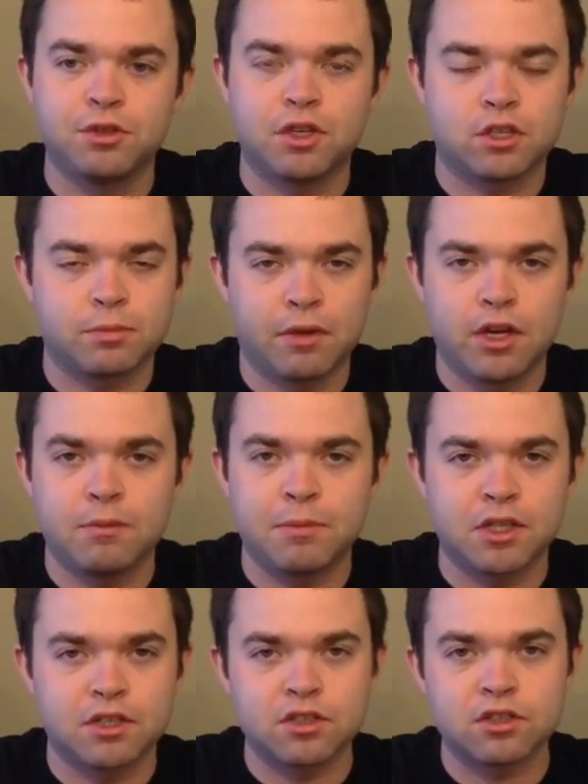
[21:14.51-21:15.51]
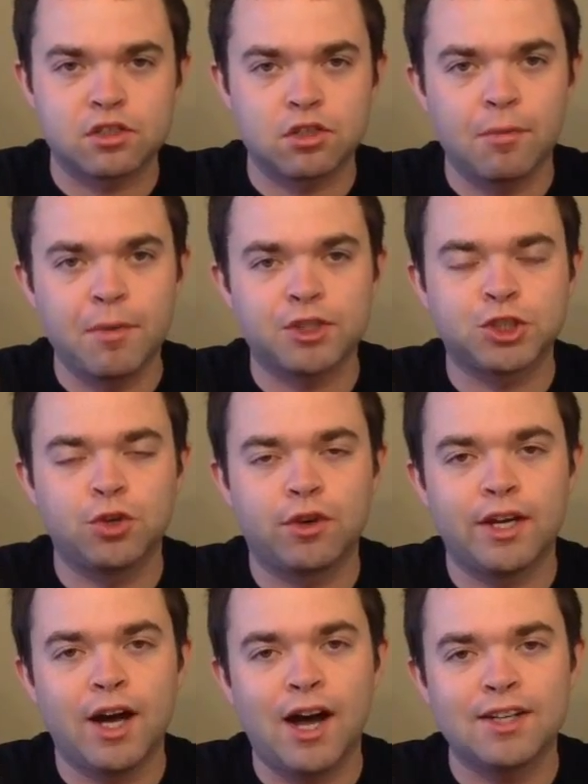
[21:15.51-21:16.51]
explain because there's so much
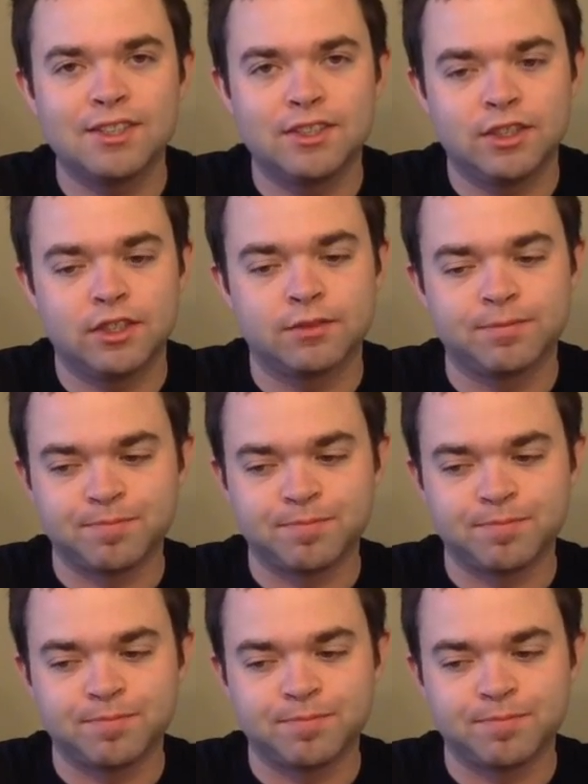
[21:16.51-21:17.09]
going on in there.